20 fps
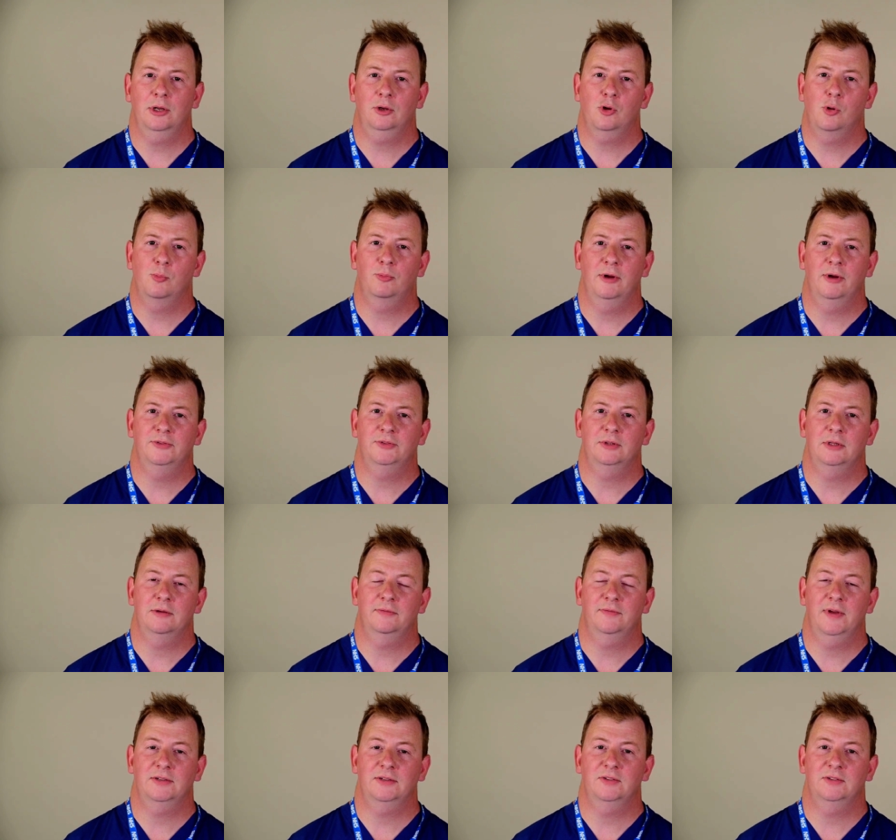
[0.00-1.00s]
a compress to the
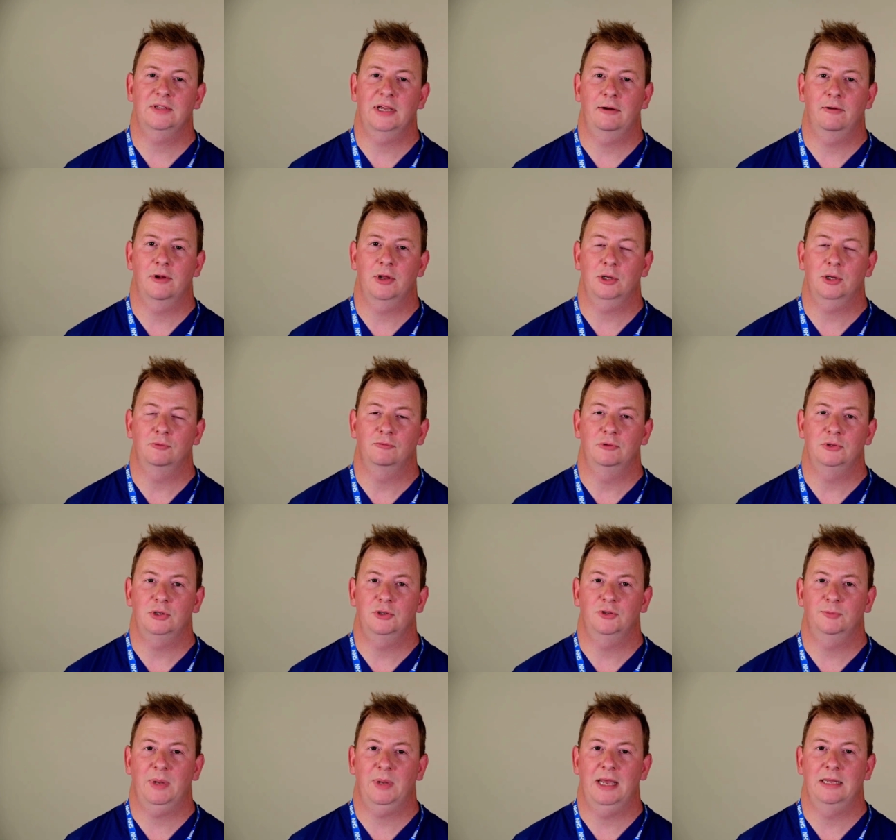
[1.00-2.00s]
affected area can
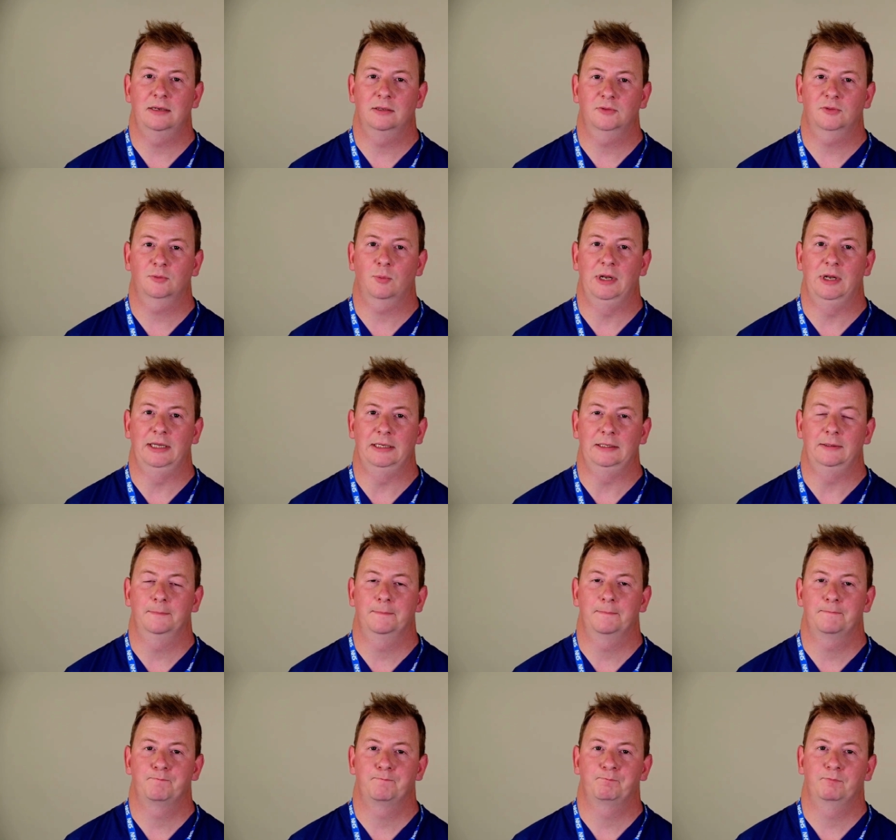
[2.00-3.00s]
reduce pain and swelling.
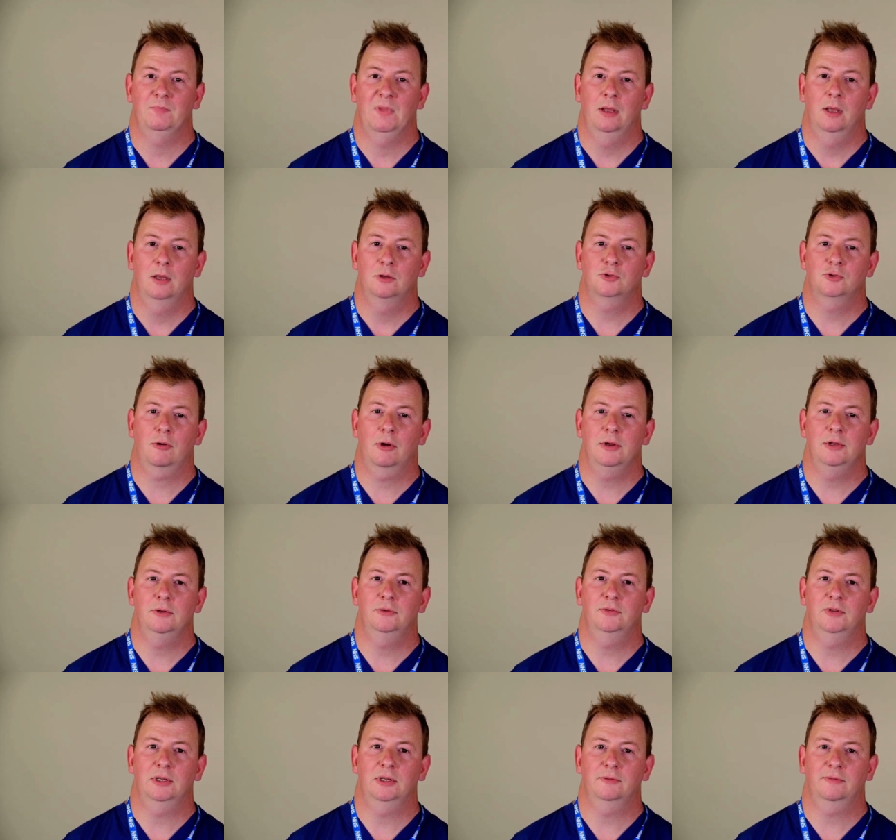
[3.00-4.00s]
Try
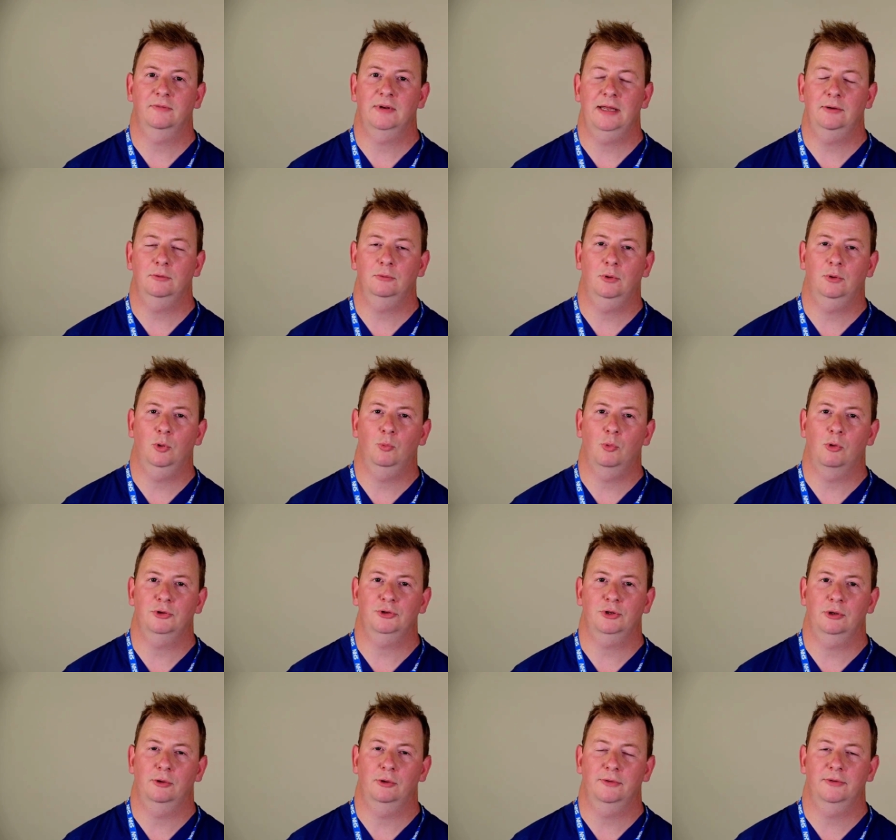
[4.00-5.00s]
using a flannel or
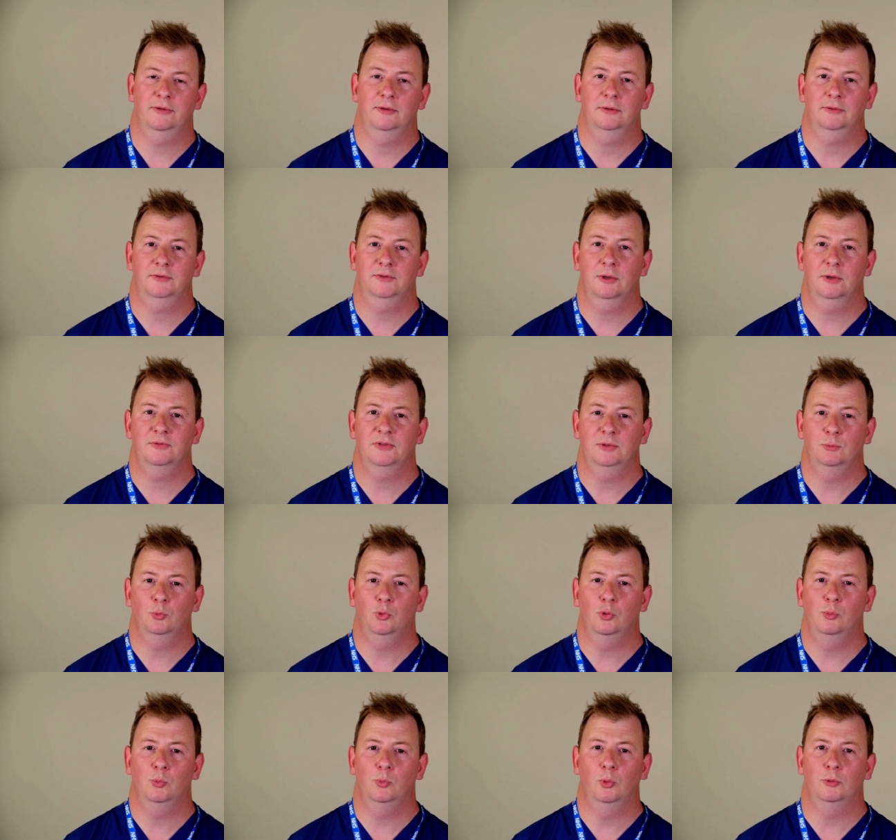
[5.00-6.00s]
washcloth soaked in
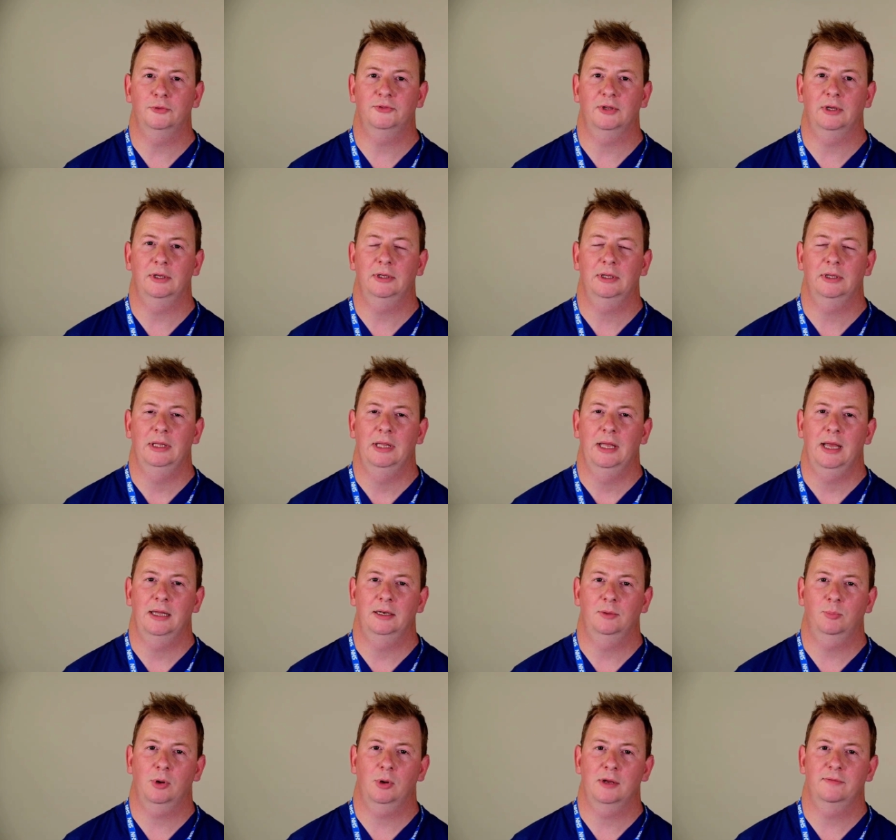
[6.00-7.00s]
warm water
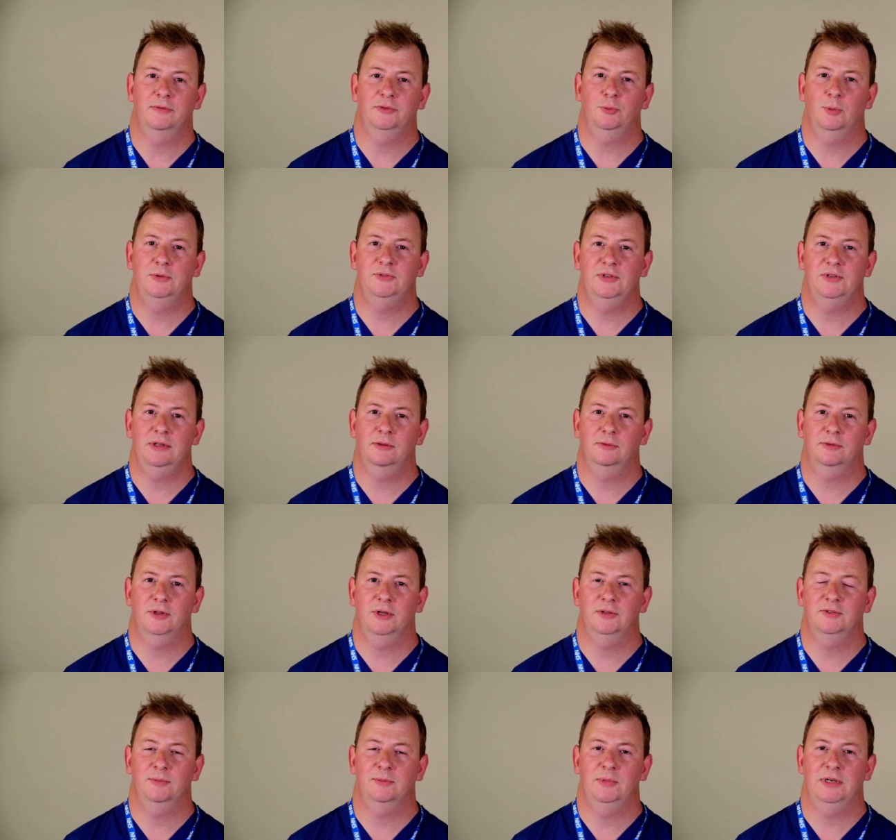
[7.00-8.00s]
and apply for 20 or
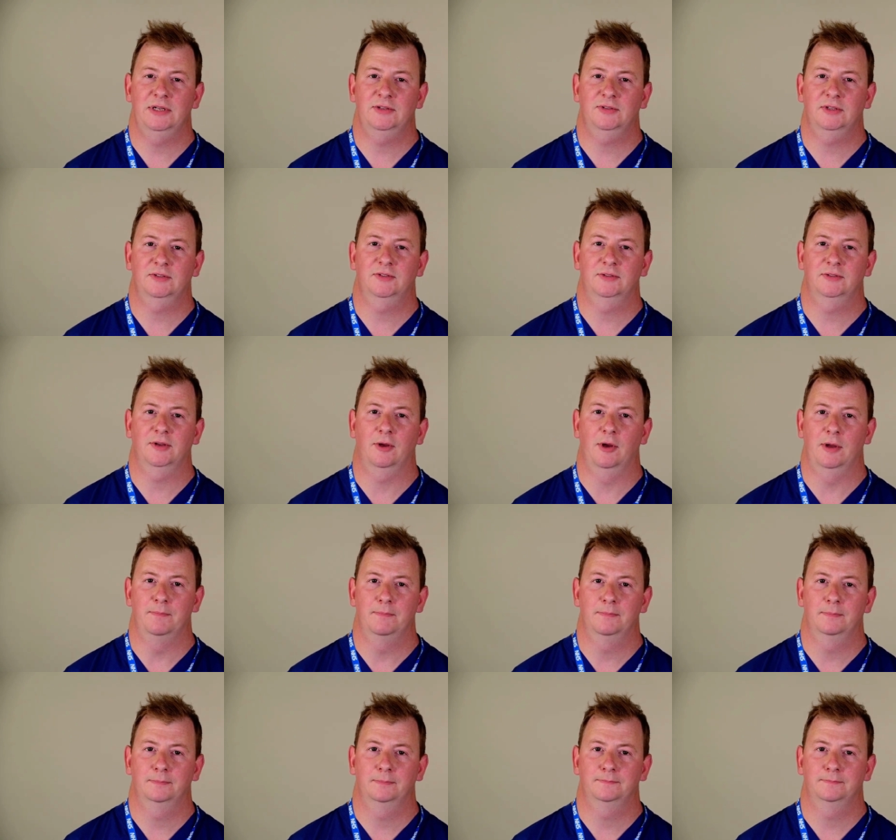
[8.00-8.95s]
30 minutes at a time.